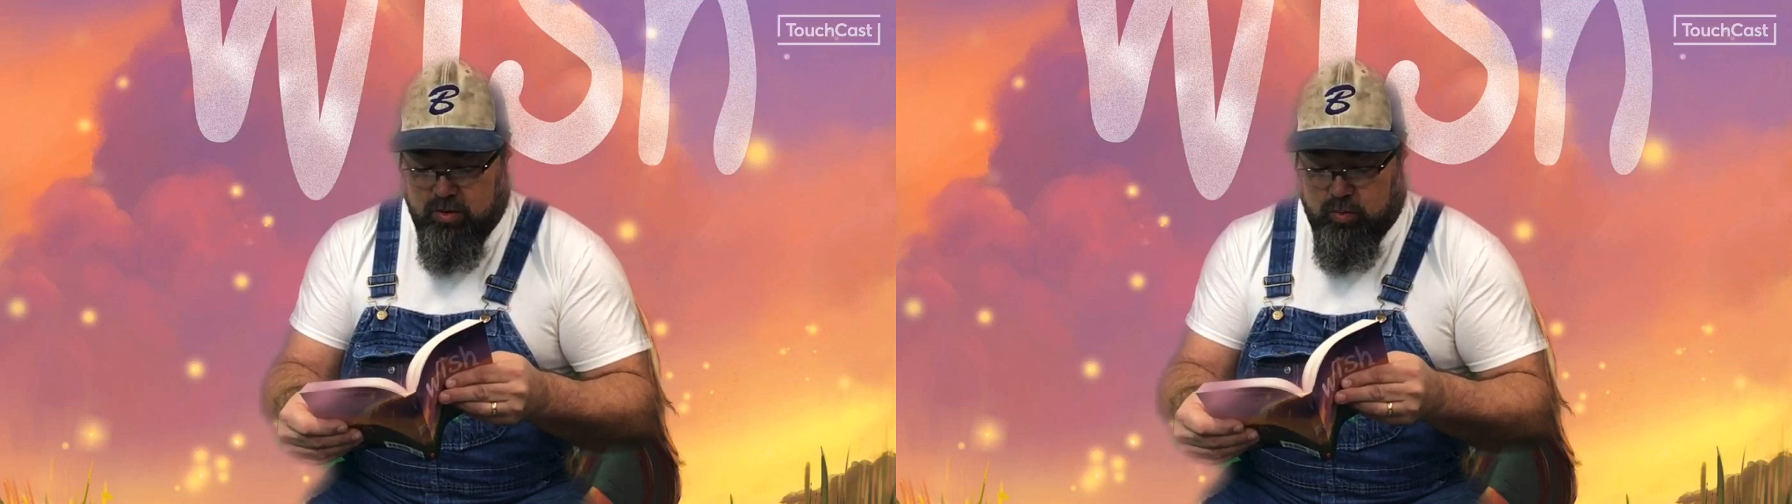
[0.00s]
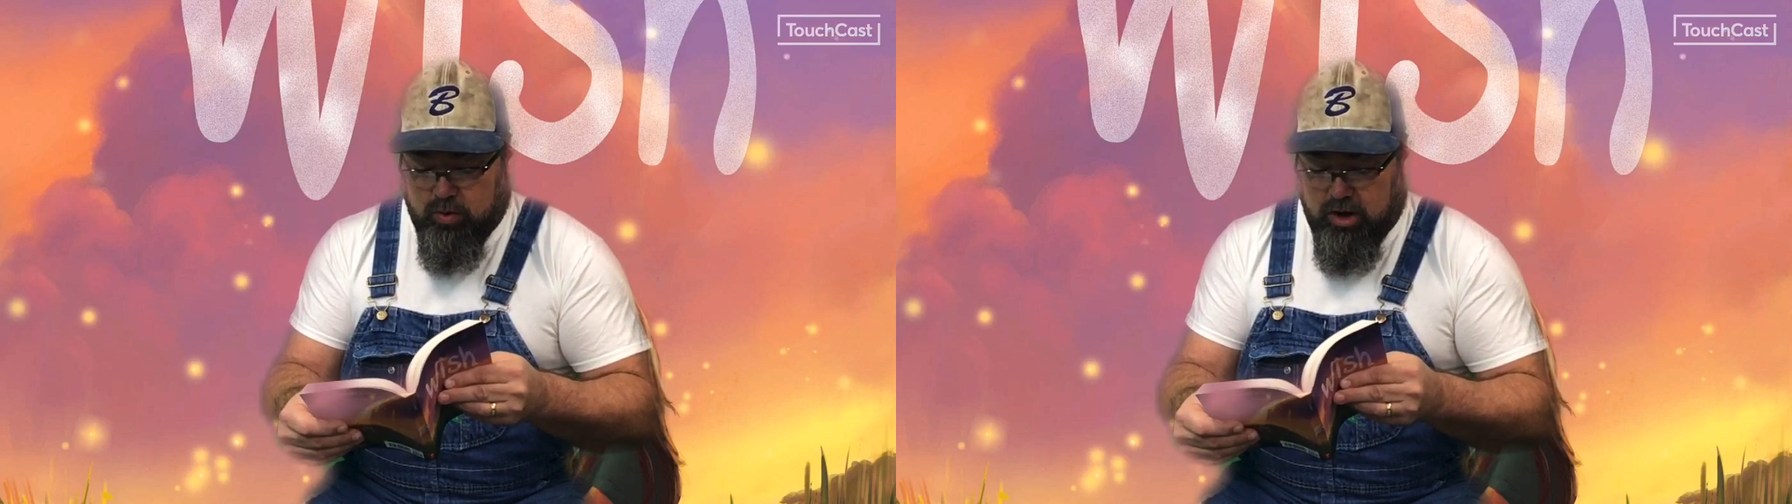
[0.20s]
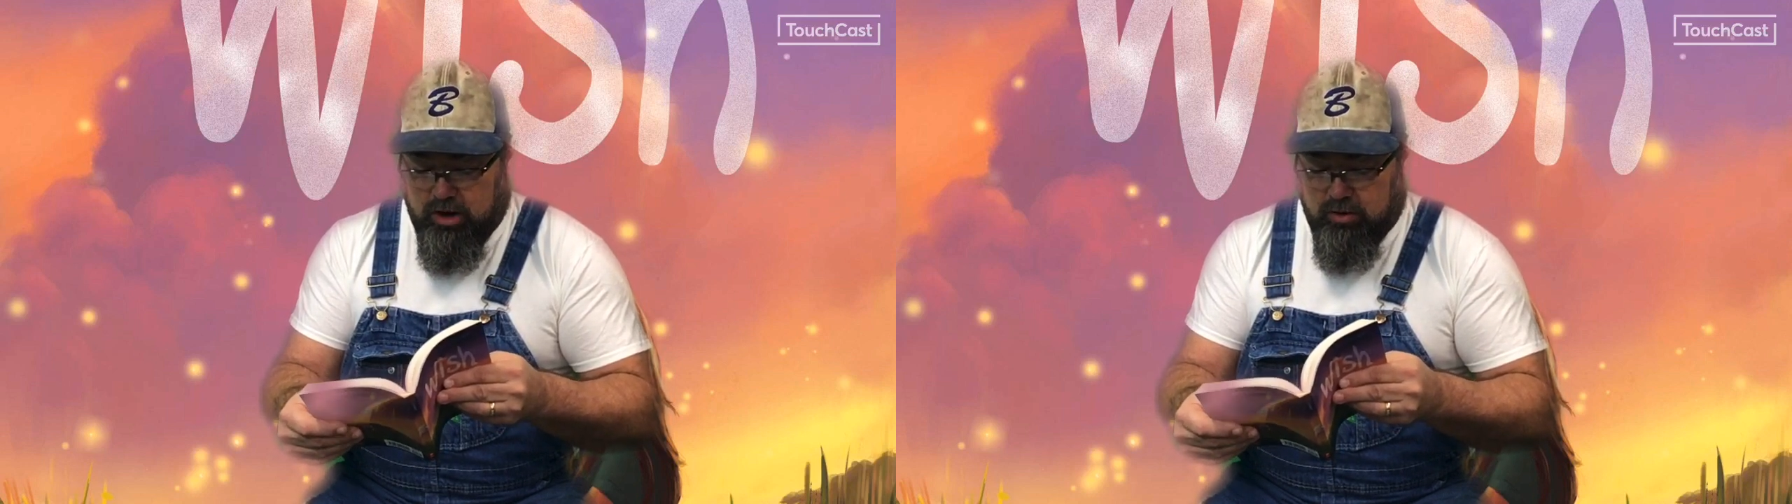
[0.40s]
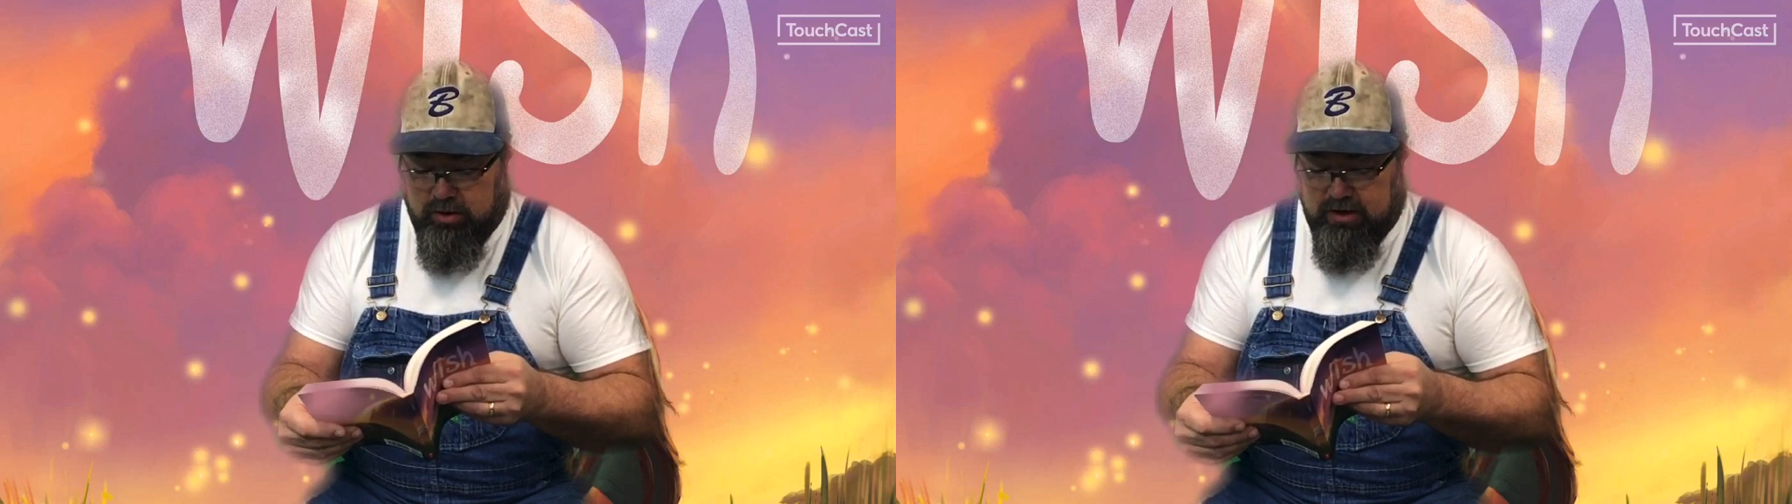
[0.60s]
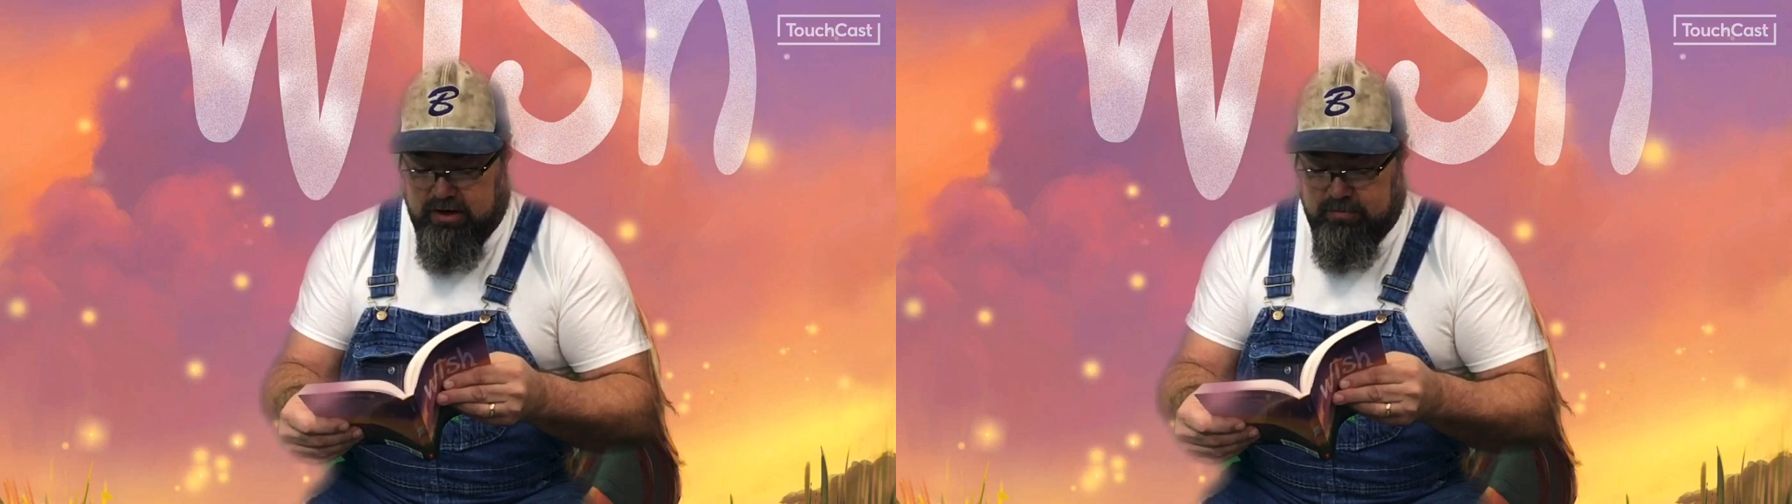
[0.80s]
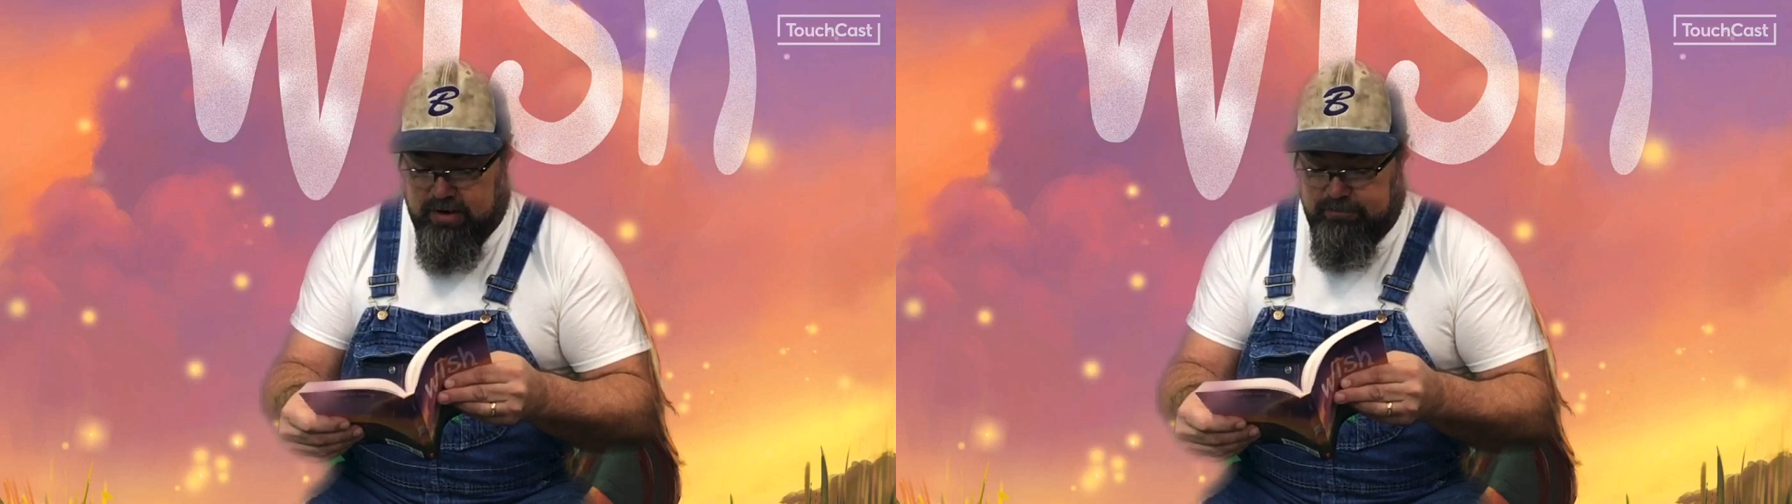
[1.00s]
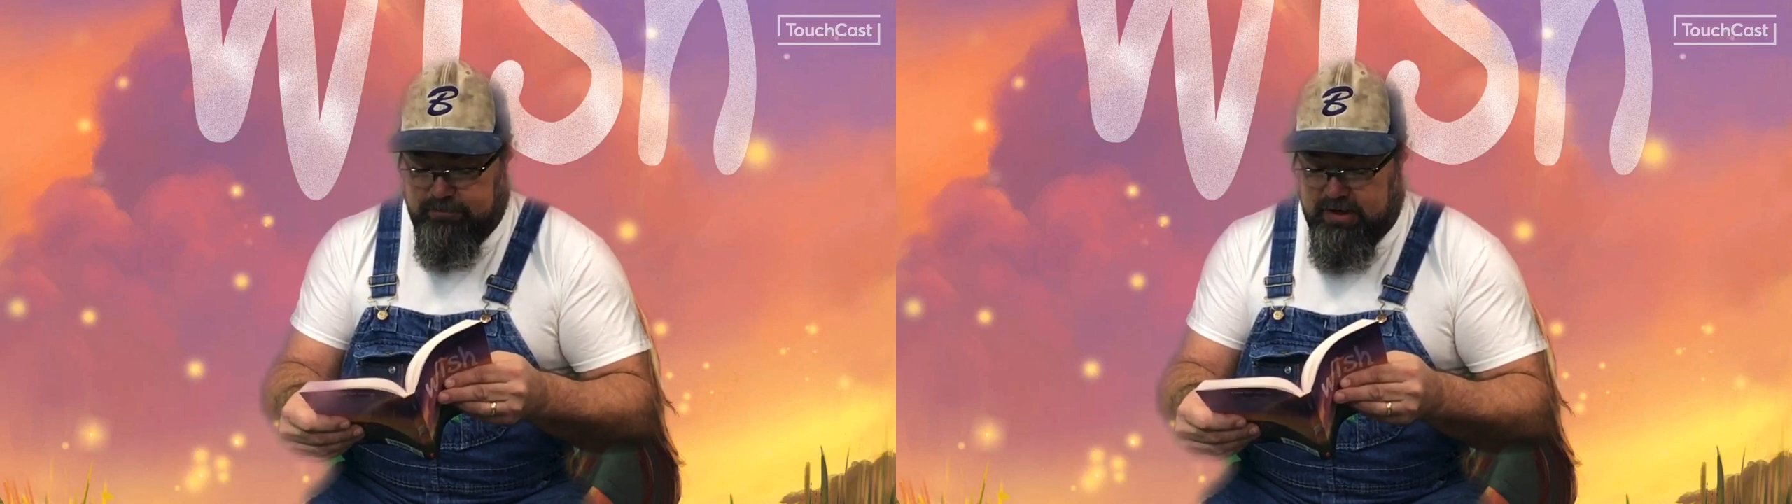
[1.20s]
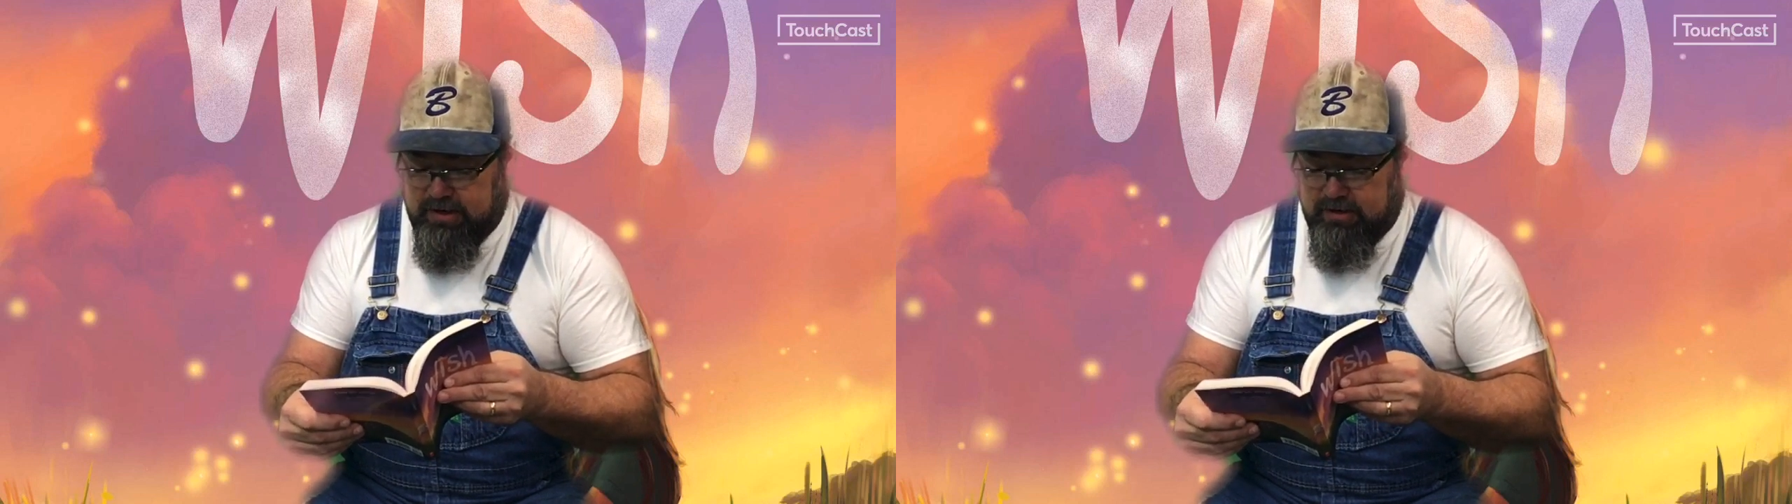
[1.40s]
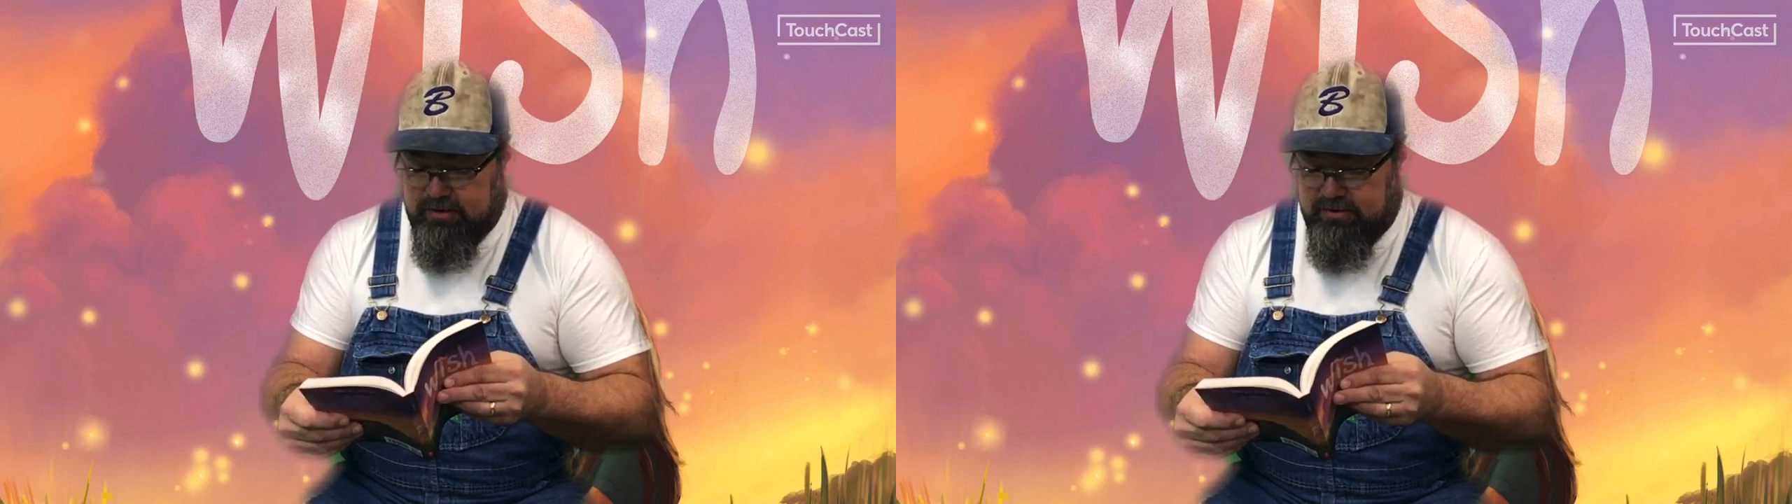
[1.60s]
wallowing in my pity,